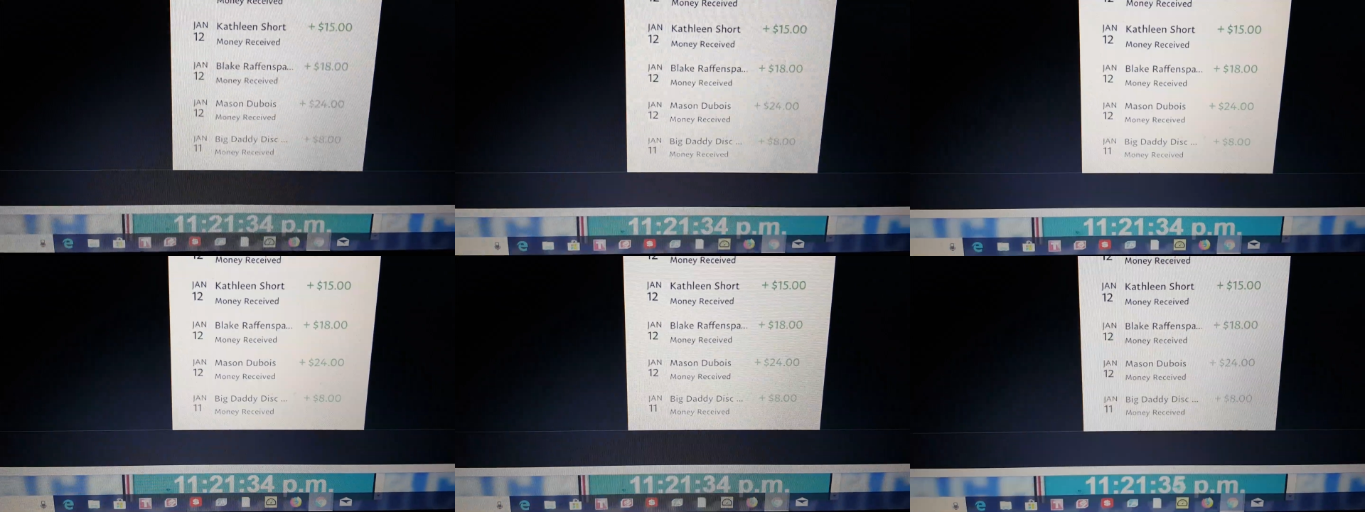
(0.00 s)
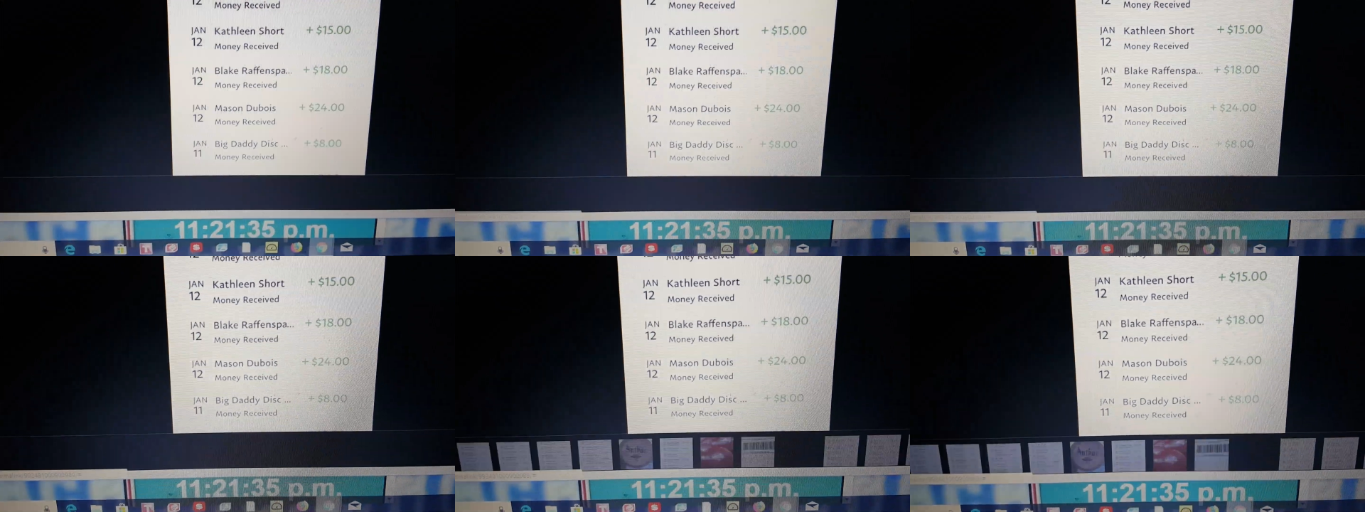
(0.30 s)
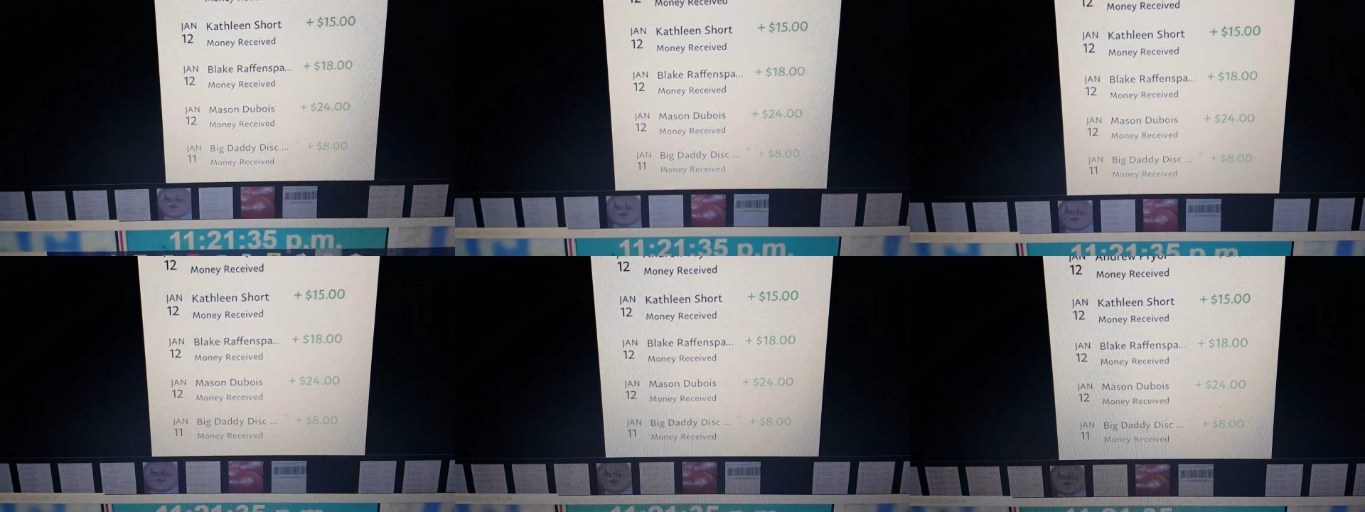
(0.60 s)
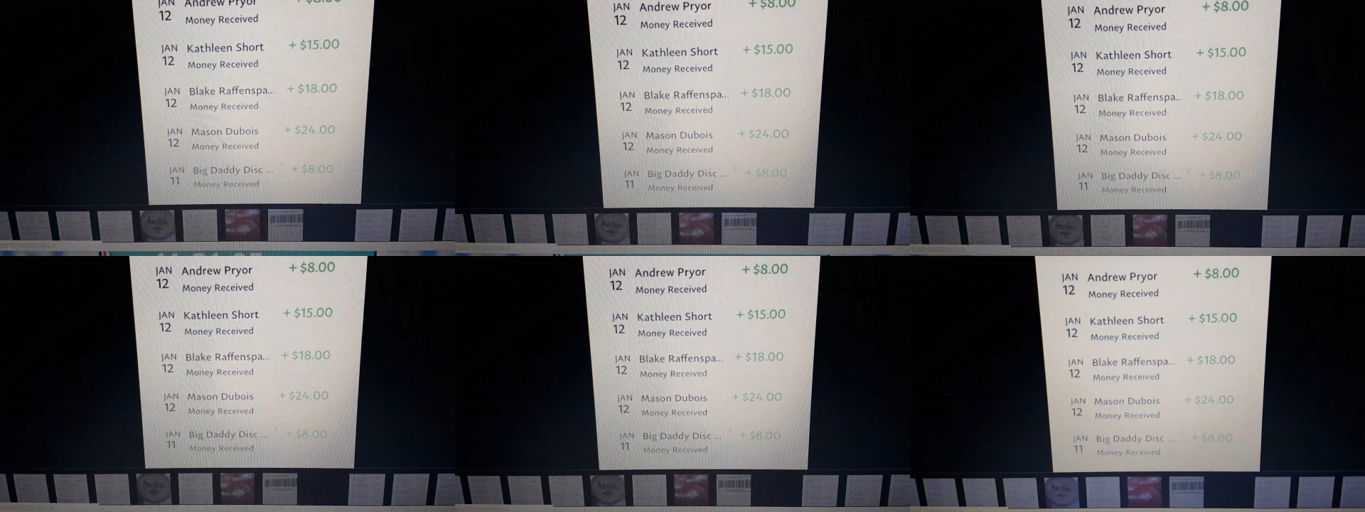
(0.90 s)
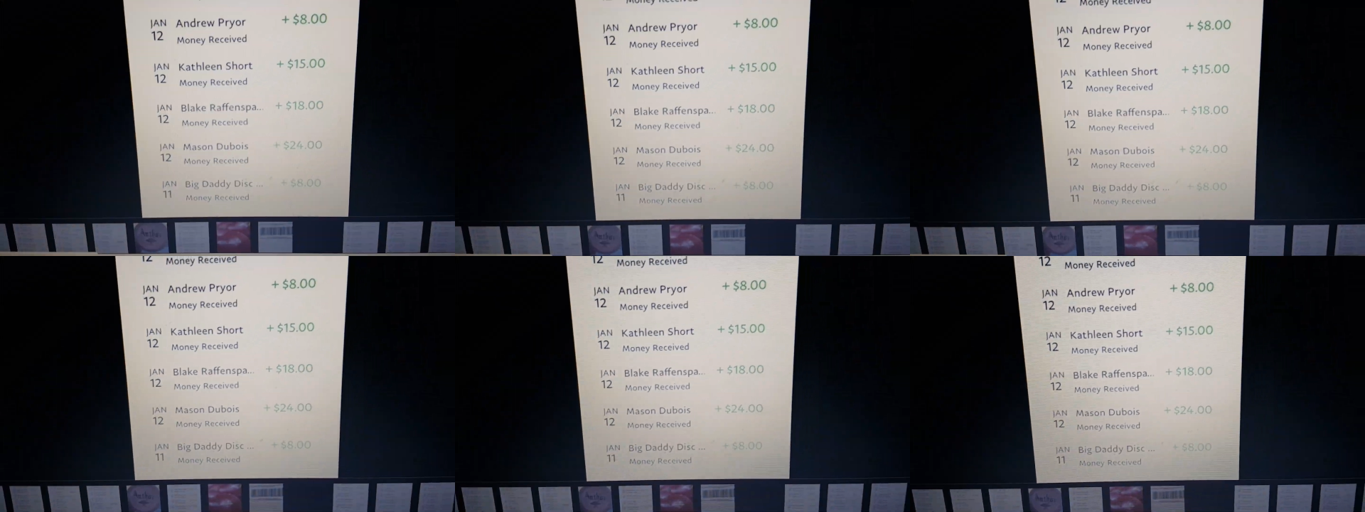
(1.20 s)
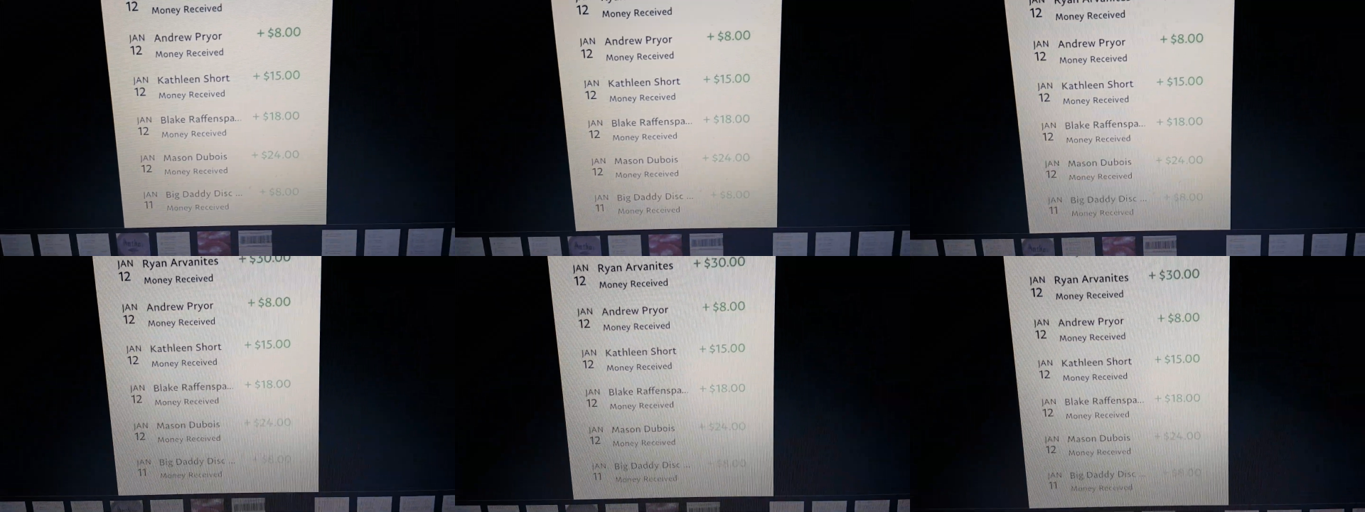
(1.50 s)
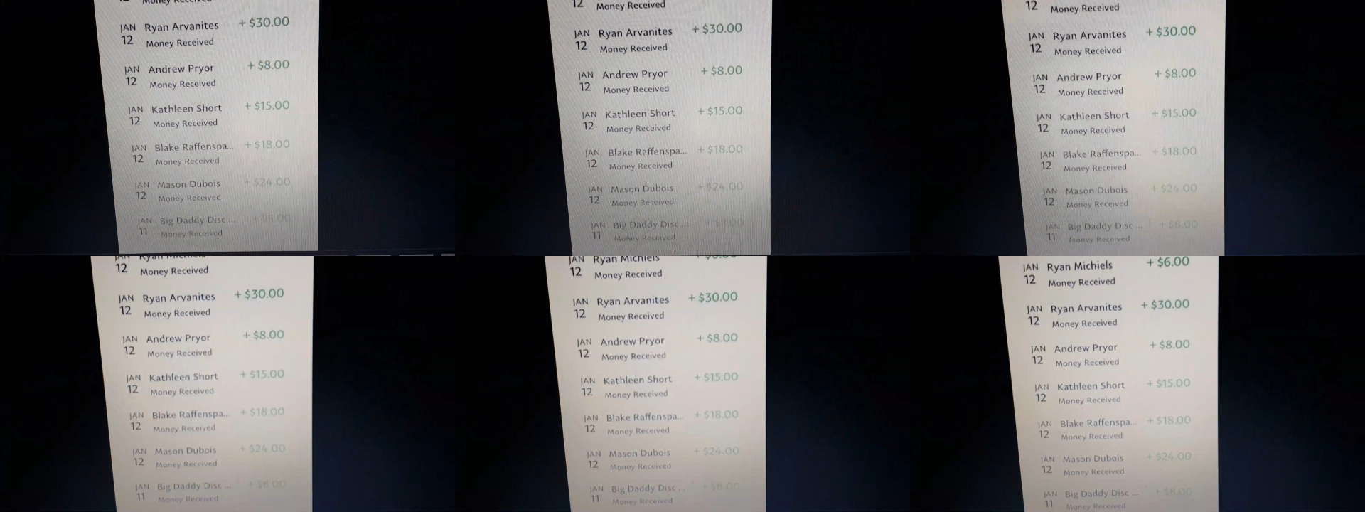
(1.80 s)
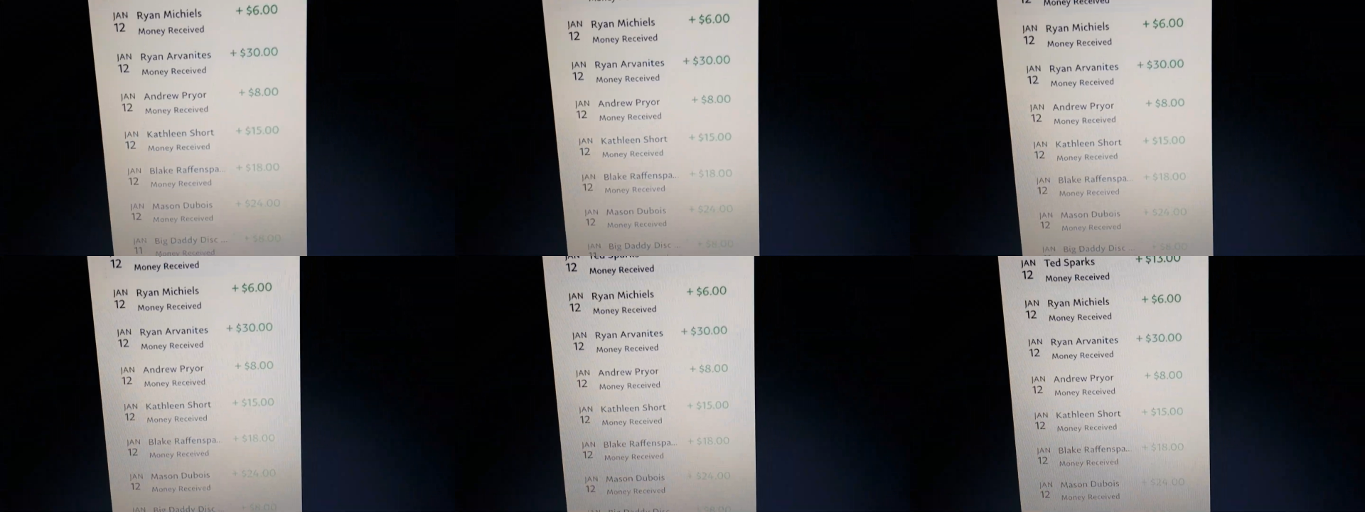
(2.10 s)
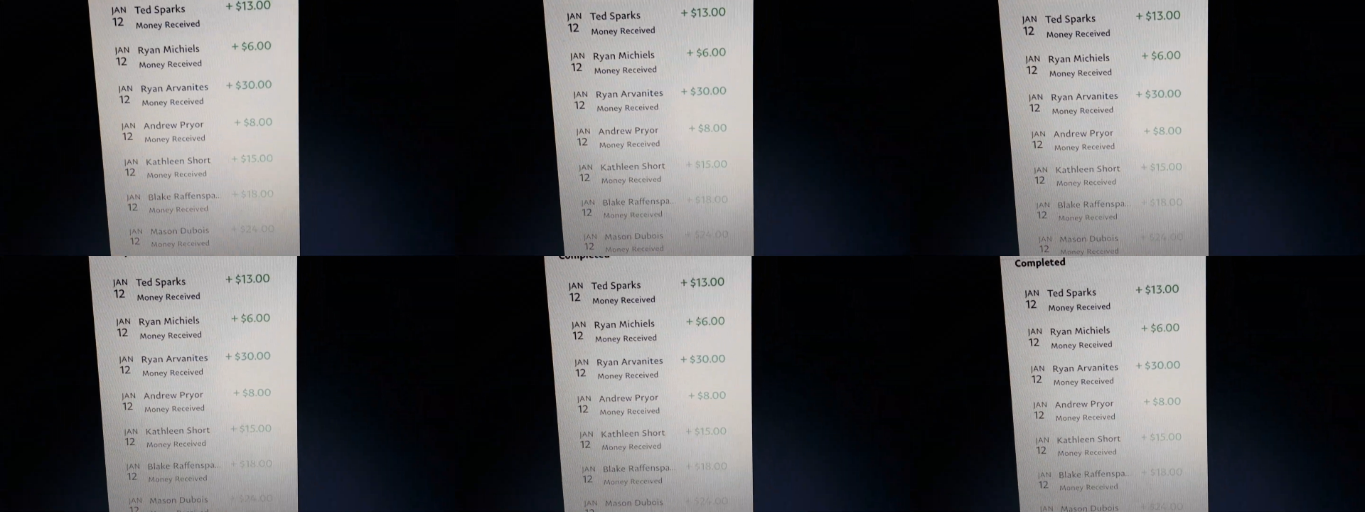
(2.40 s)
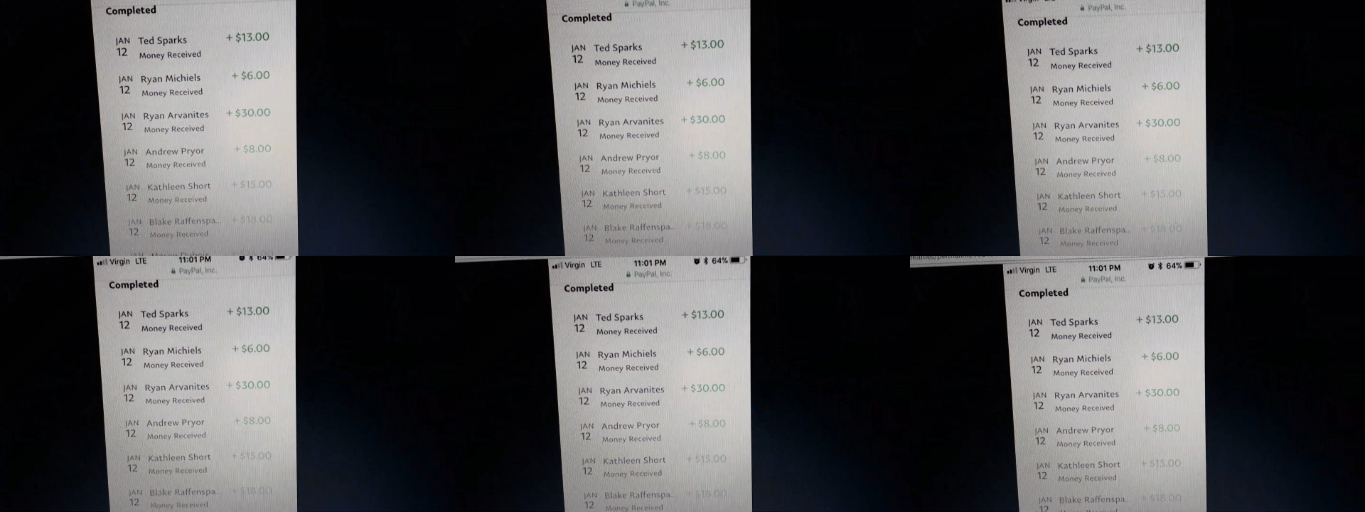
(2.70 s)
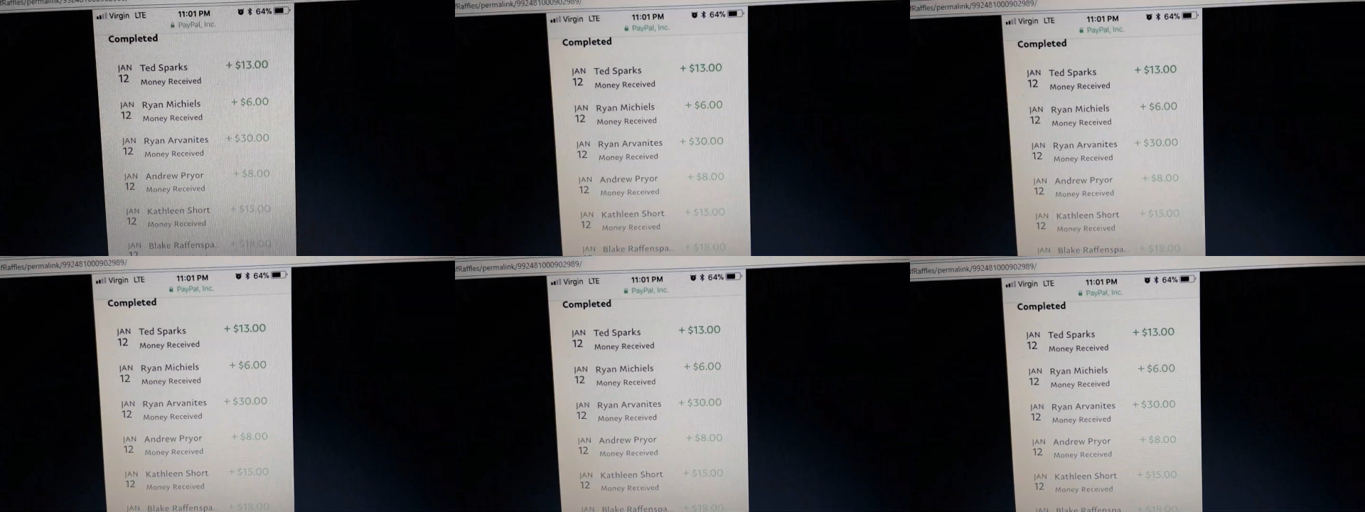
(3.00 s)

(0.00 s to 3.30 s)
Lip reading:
[unreadable: no face in view]